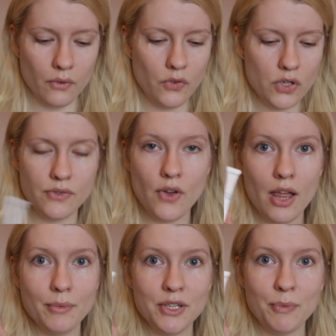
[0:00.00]
First of all,
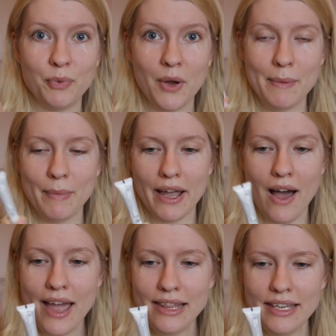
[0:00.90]
I'm going to prime my
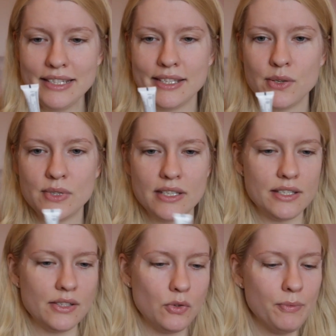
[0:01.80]
eyelids using
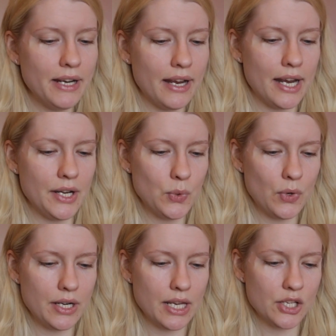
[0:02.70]
the
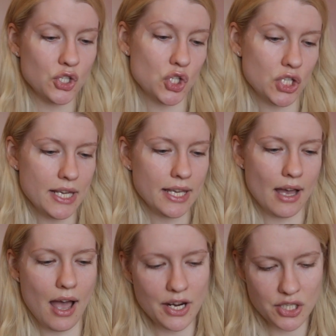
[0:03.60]
Nordic Chic
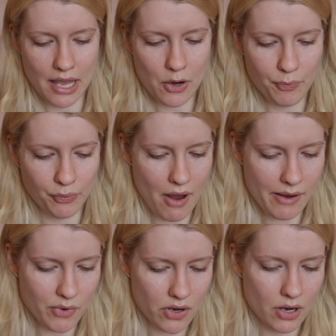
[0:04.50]
Eyeshadow
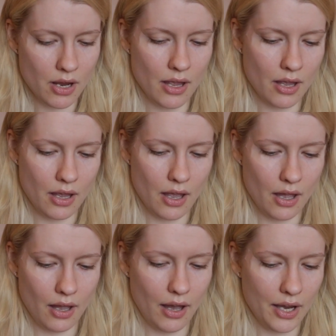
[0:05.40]
Primer.
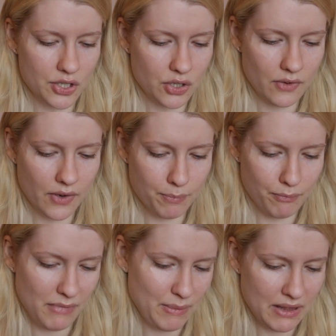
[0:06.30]
I should have
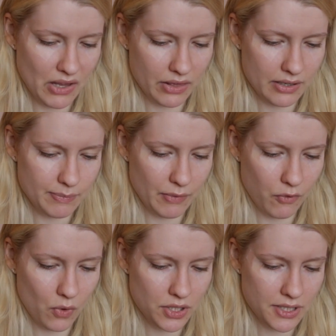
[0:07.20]
maybe done this
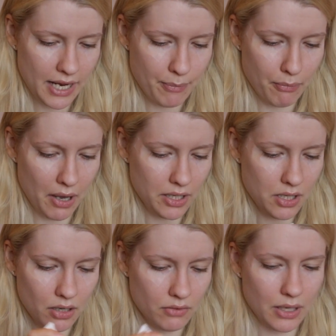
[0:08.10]
before the tape, but you
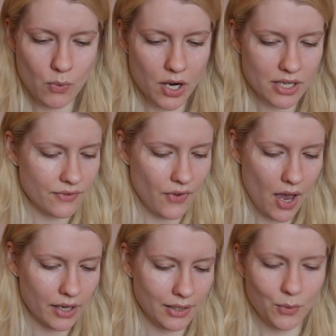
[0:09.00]
know, it works
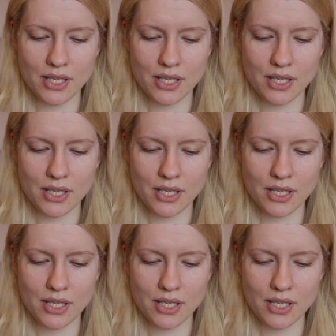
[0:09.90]
fine,